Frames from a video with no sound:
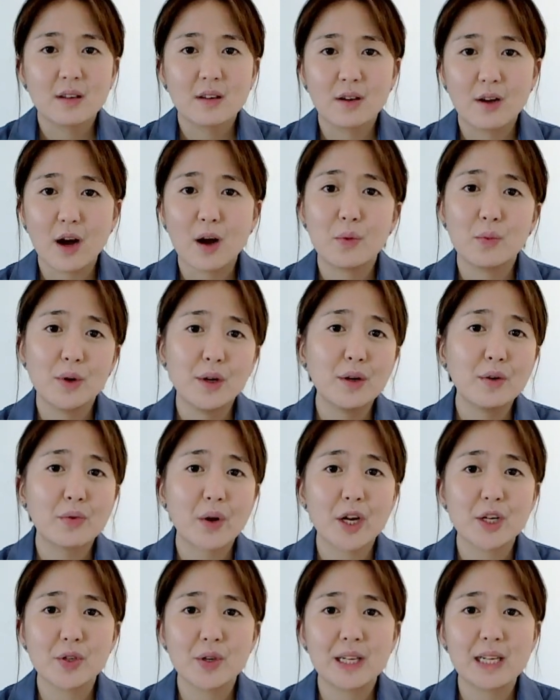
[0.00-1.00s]
God will
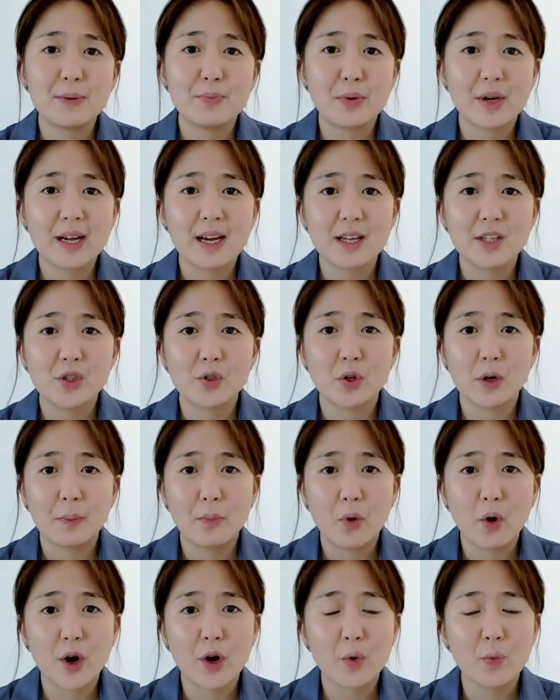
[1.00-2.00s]
gradually bring us to a
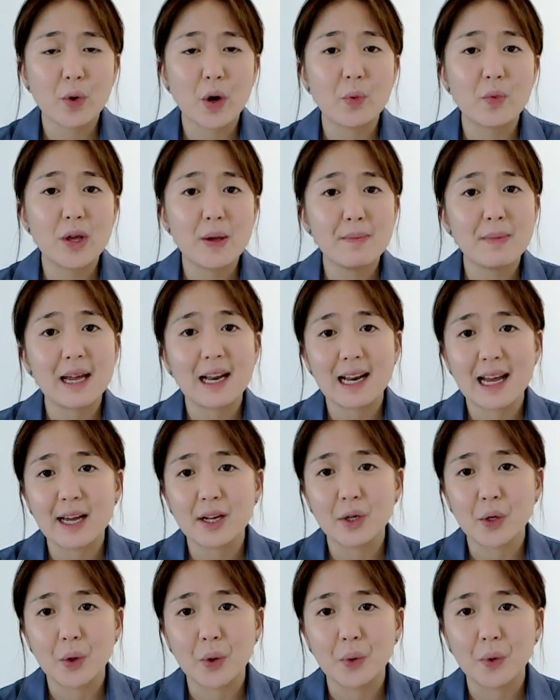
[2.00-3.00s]
point where we may let
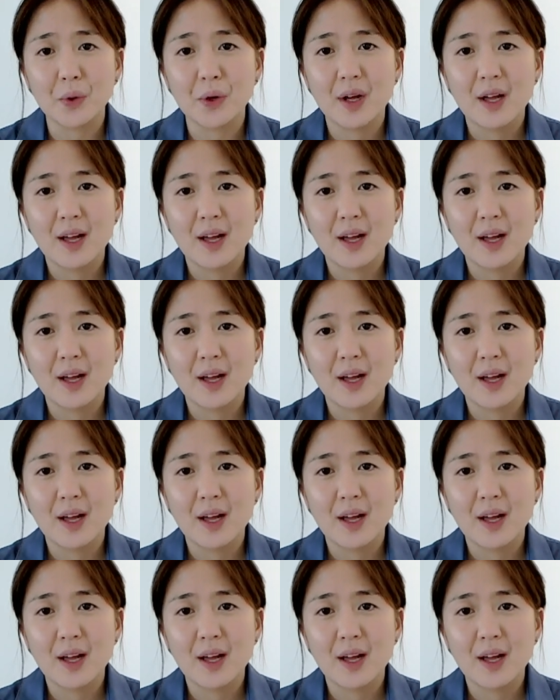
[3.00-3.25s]
go.